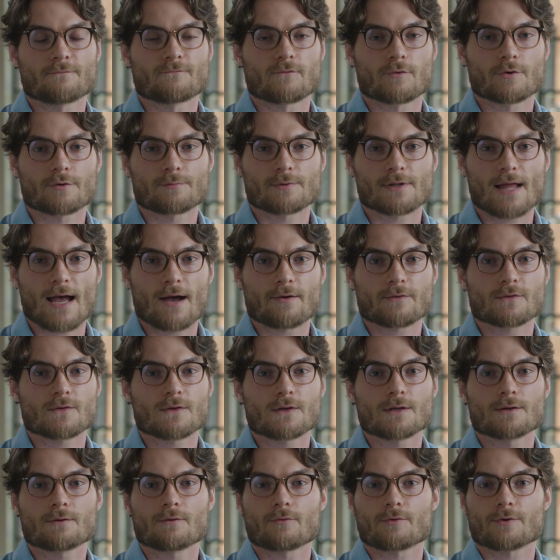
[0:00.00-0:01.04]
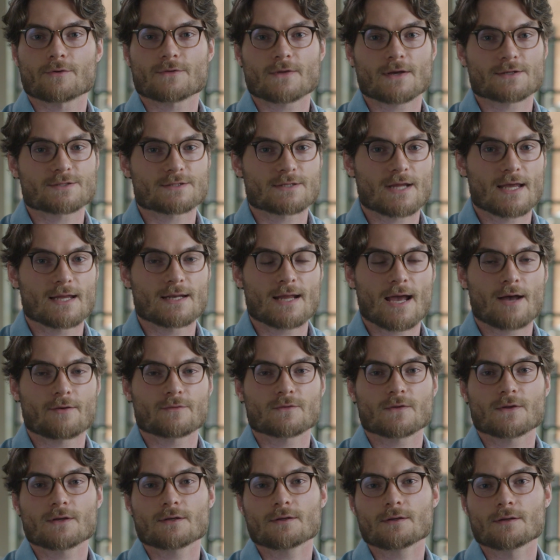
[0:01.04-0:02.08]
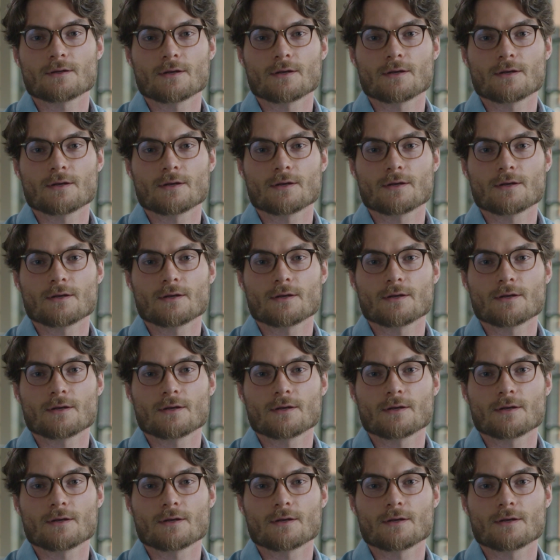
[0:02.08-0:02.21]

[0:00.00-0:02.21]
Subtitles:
affordable housing or Section 8 housing.